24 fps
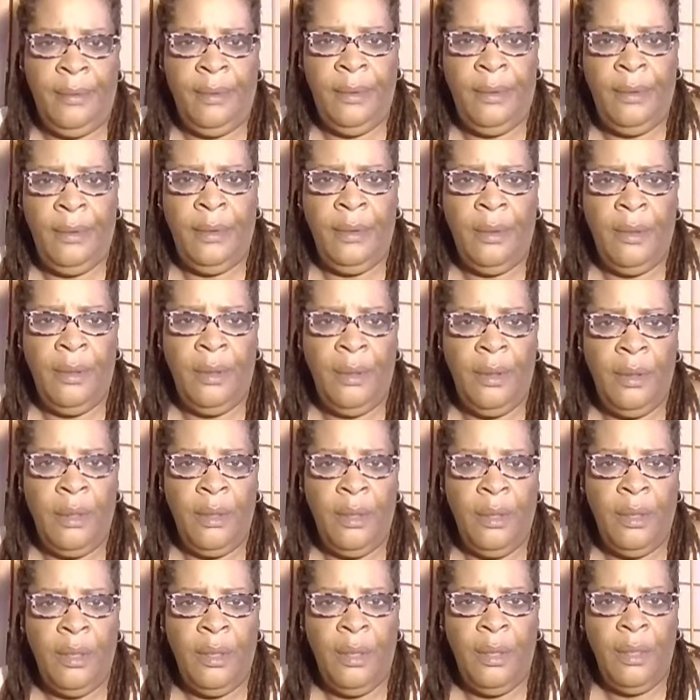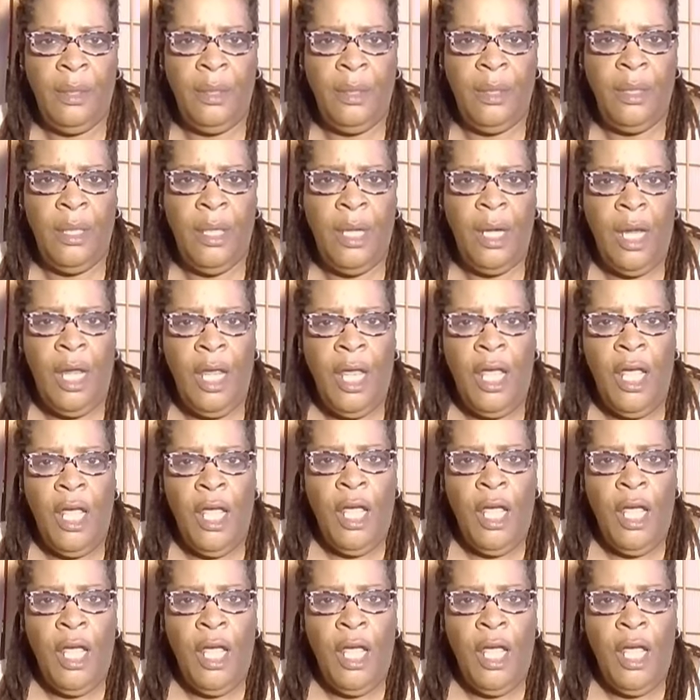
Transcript: Nothing is said.